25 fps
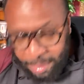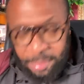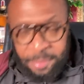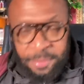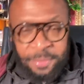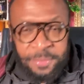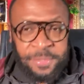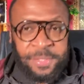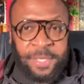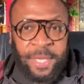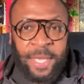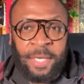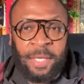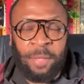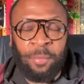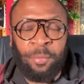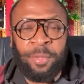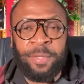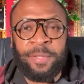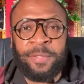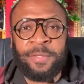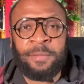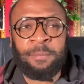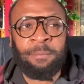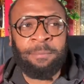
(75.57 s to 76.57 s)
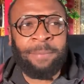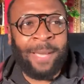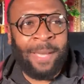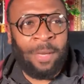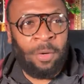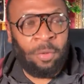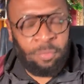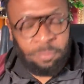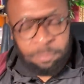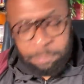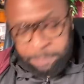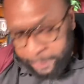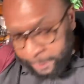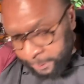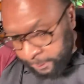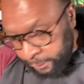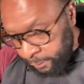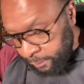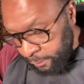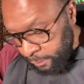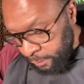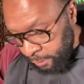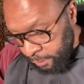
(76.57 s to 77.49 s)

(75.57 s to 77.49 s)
understanding what it's about. But